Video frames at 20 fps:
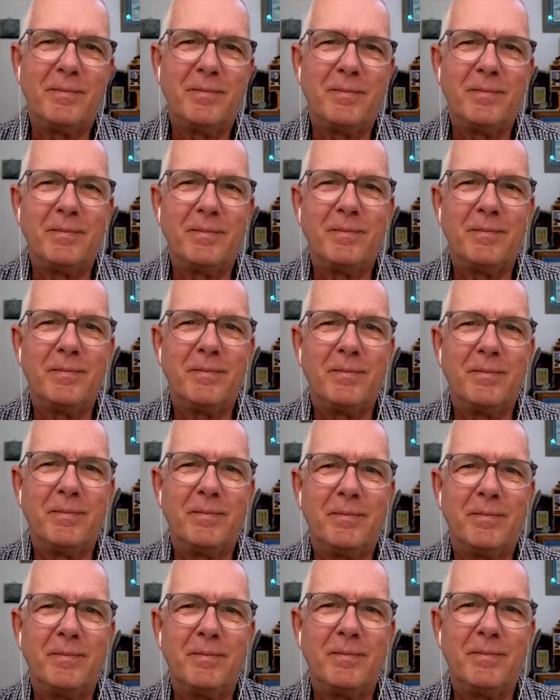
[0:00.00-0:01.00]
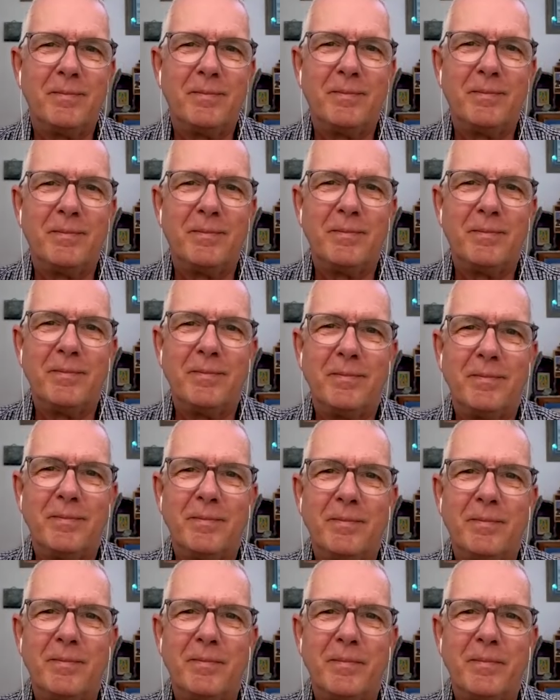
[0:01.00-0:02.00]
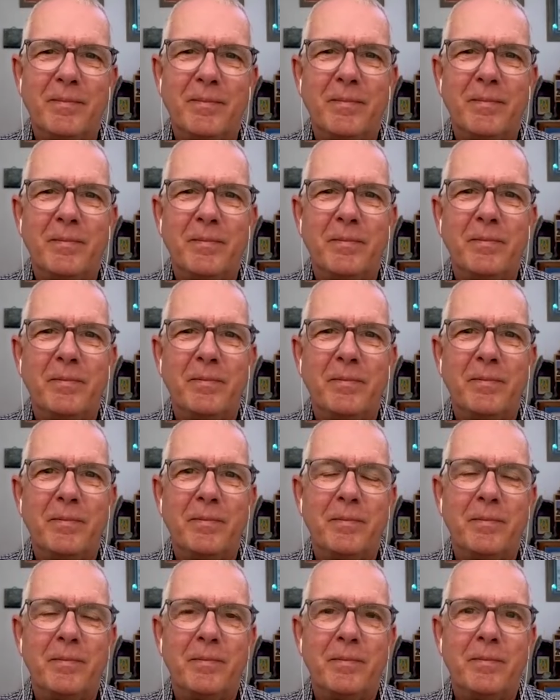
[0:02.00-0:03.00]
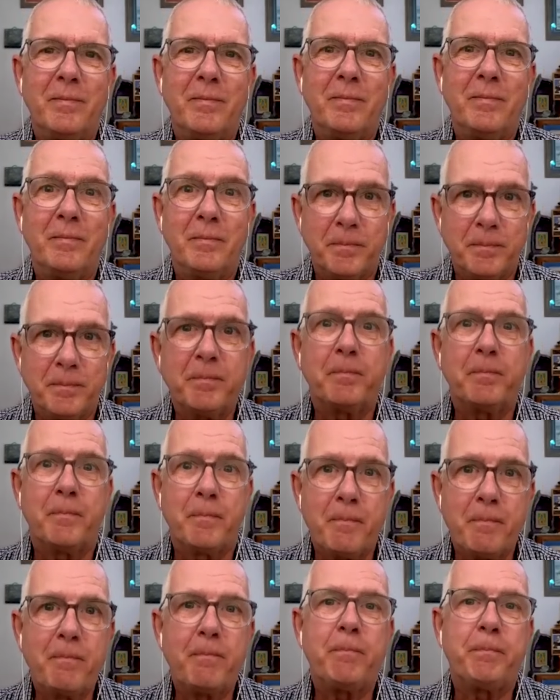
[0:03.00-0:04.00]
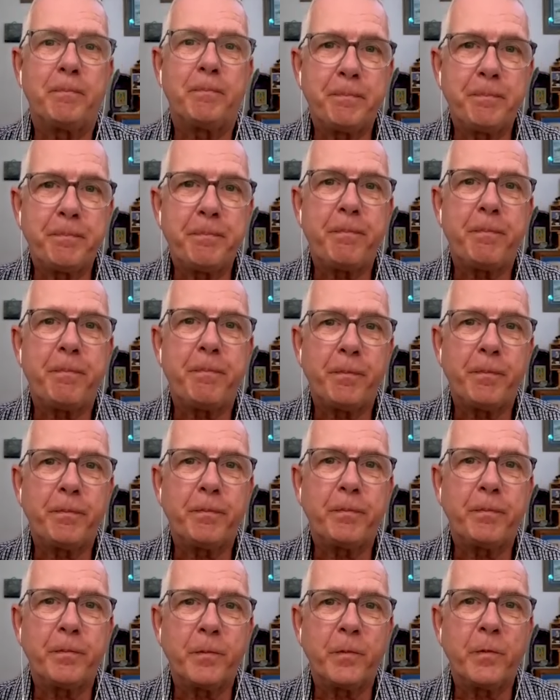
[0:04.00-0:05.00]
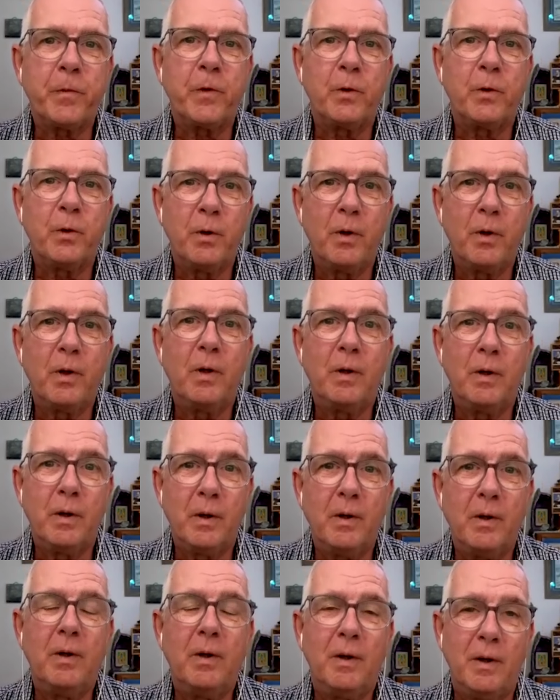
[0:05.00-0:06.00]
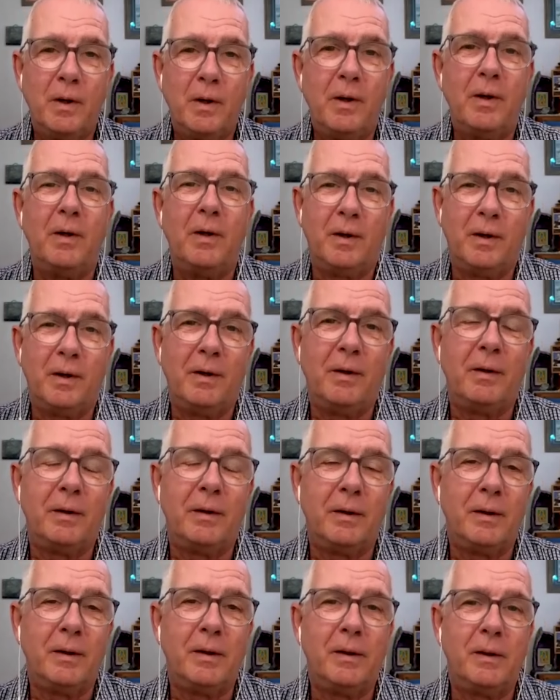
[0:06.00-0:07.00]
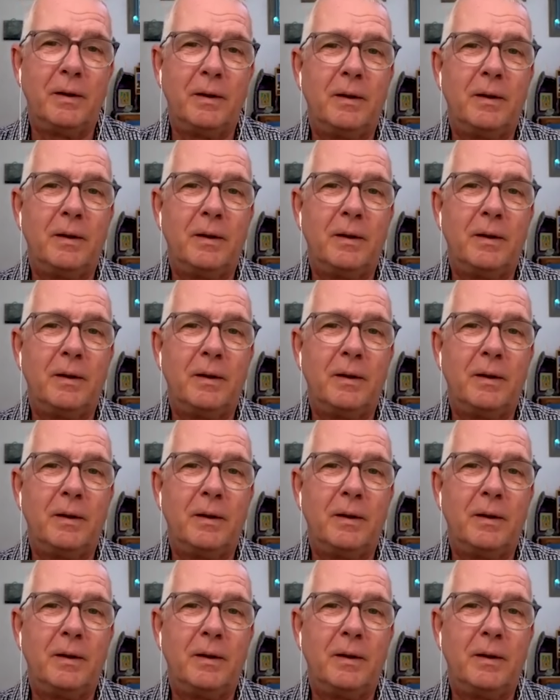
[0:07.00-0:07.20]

(silent)